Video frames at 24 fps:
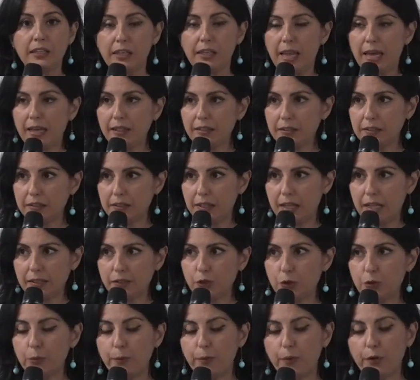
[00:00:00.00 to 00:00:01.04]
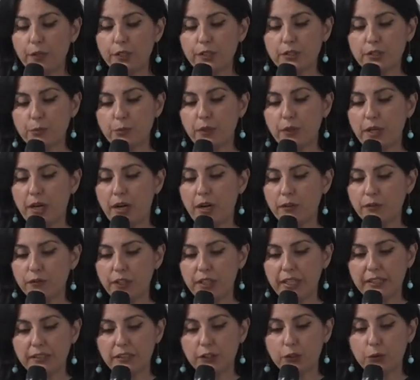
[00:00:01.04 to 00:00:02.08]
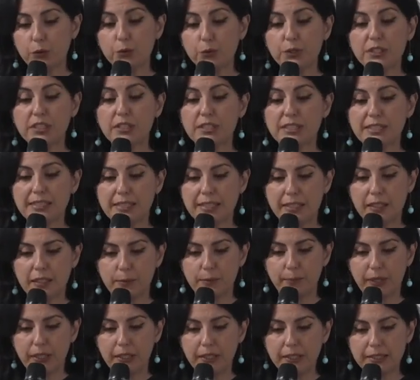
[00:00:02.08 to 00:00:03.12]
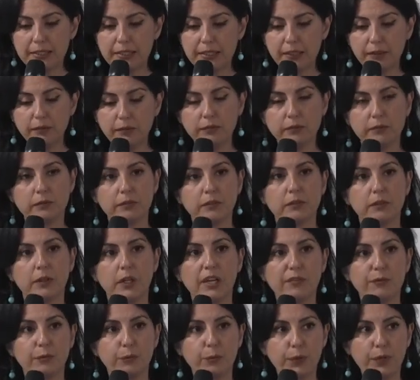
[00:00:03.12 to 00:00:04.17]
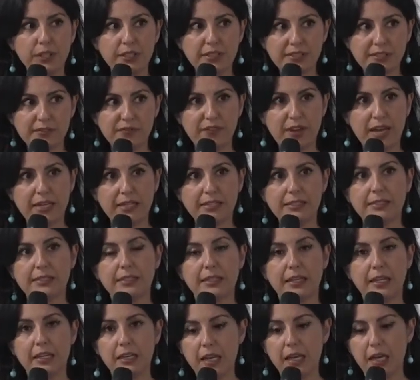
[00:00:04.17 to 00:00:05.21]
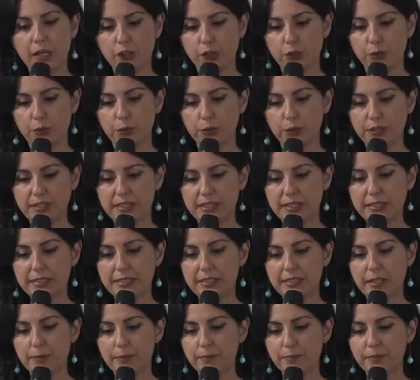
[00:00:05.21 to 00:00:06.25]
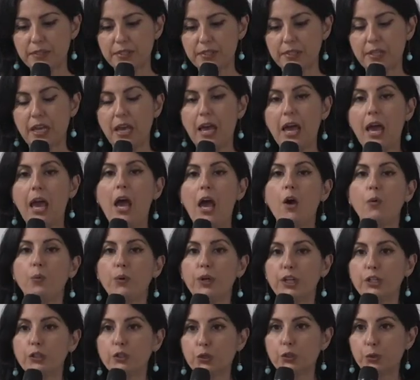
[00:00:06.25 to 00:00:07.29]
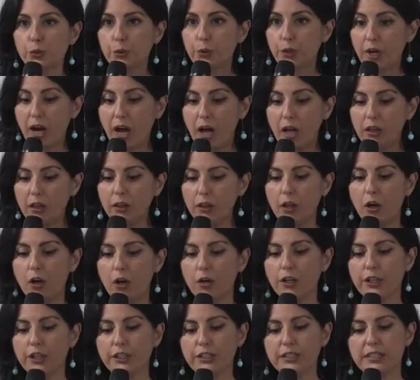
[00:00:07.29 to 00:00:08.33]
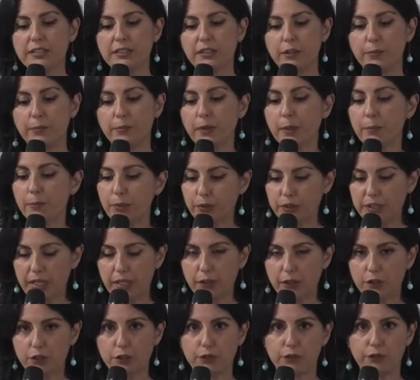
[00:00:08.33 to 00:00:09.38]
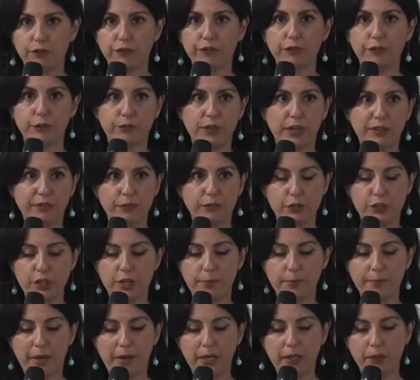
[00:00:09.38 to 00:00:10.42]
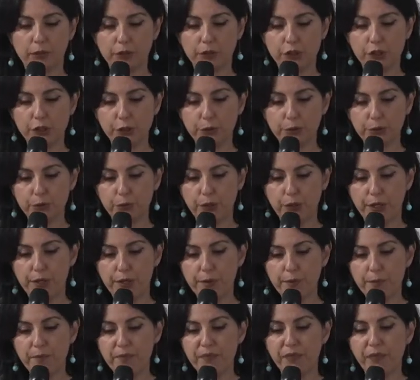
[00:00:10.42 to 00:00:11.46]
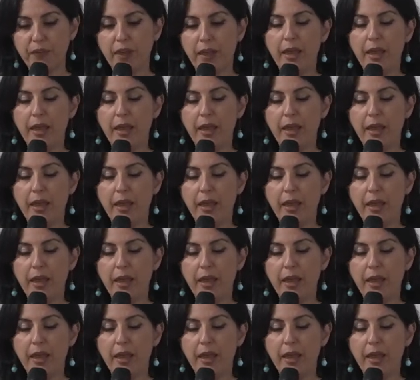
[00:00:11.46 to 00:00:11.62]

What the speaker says: The last two points are related to sustainability. If we invest in national systems, we ensure a longer term protection for refugee and migrant children,